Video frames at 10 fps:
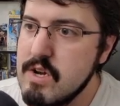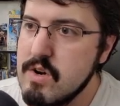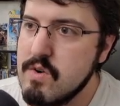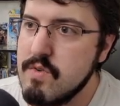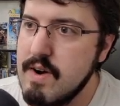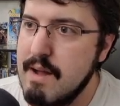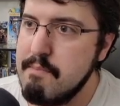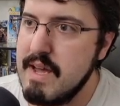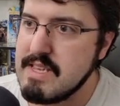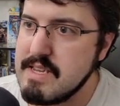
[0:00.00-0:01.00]
Crap
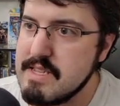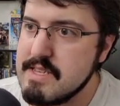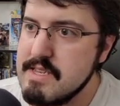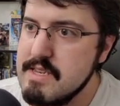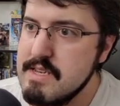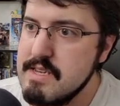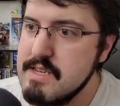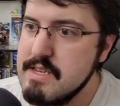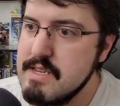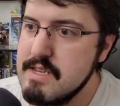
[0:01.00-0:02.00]
baskets.
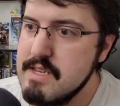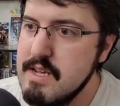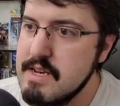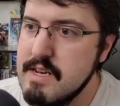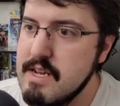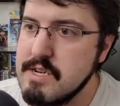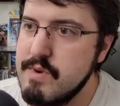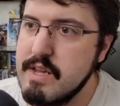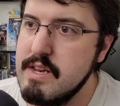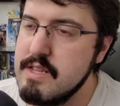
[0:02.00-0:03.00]
I didn't actually
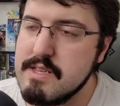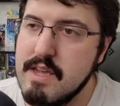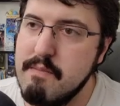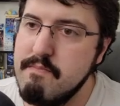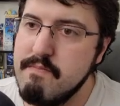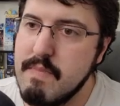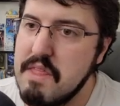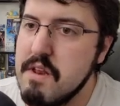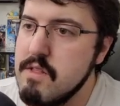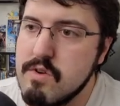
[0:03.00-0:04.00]
want to get into this game. I
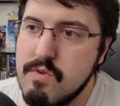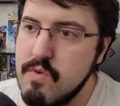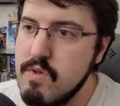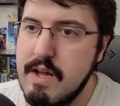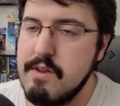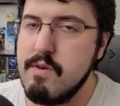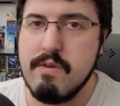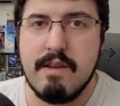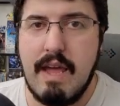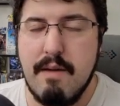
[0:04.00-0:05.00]
thought it looked cool. I knew
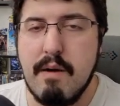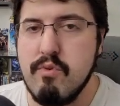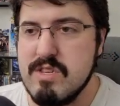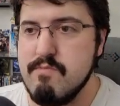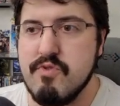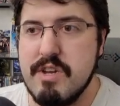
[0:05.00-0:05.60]
it came up with some pretty